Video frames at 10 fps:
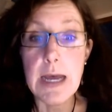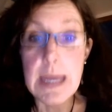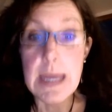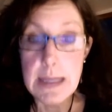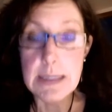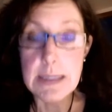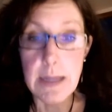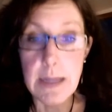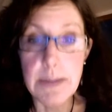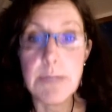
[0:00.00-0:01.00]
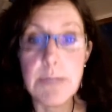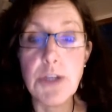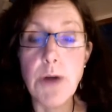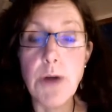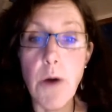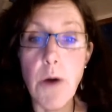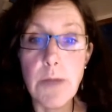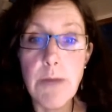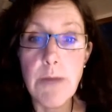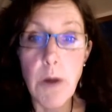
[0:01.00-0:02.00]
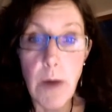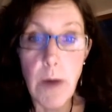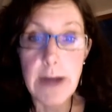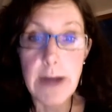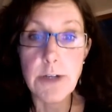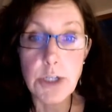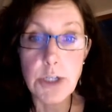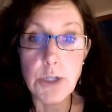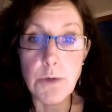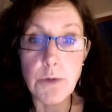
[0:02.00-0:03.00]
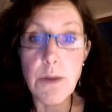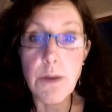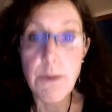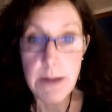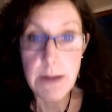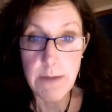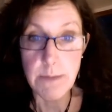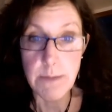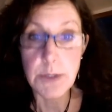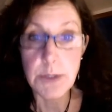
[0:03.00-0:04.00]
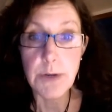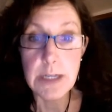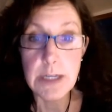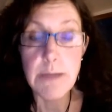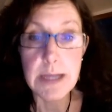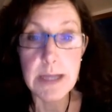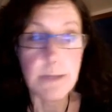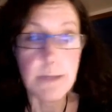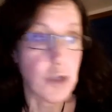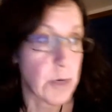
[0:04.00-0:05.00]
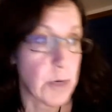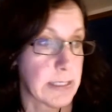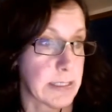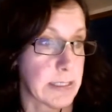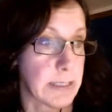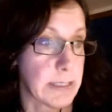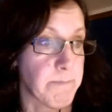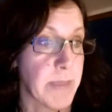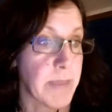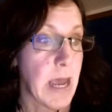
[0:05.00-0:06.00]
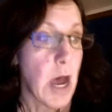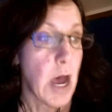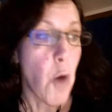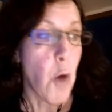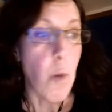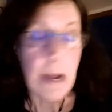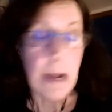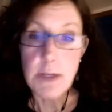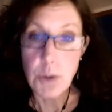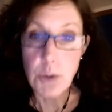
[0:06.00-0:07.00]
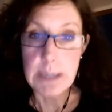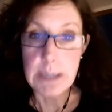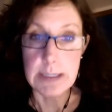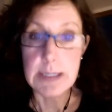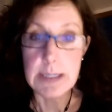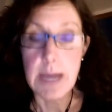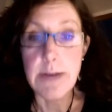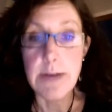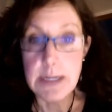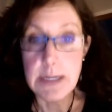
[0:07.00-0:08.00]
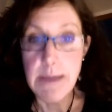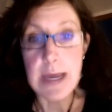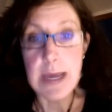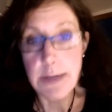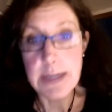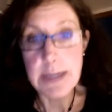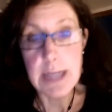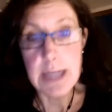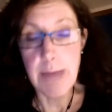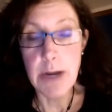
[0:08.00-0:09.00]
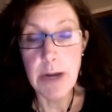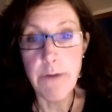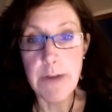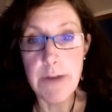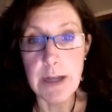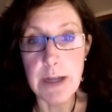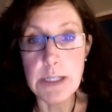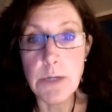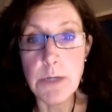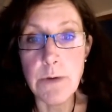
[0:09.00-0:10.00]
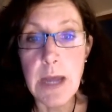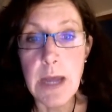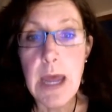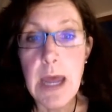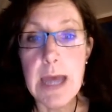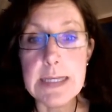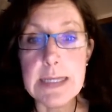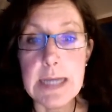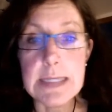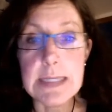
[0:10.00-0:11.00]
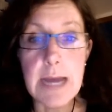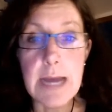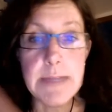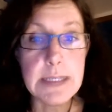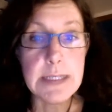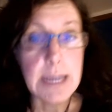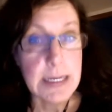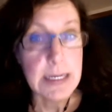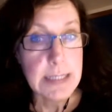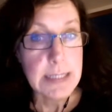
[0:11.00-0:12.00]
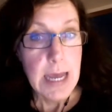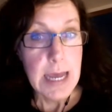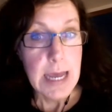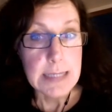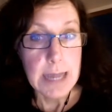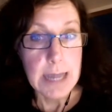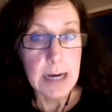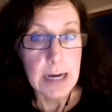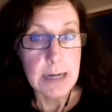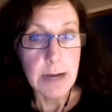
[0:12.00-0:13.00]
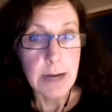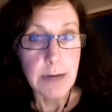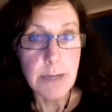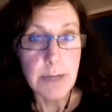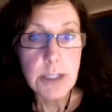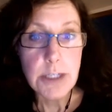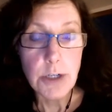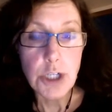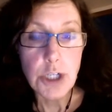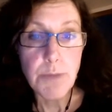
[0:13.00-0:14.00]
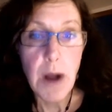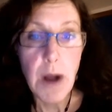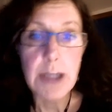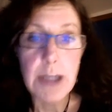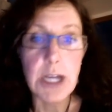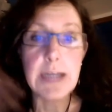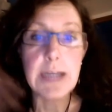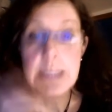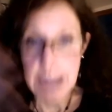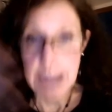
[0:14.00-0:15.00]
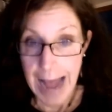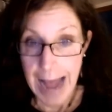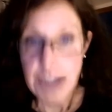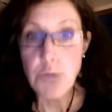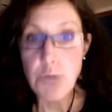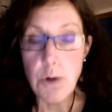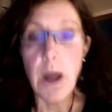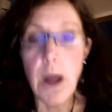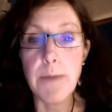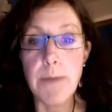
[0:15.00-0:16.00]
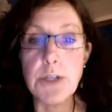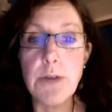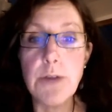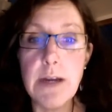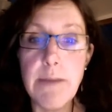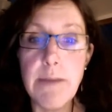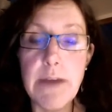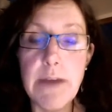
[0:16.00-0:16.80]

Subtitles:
in the syllabus, but you are only required to do 3 of them, so you need to make some choices. One of the choices that you need to make, and you need to let me know fairly soon, is assignment 6 is a research project. It's an actual opportunity to be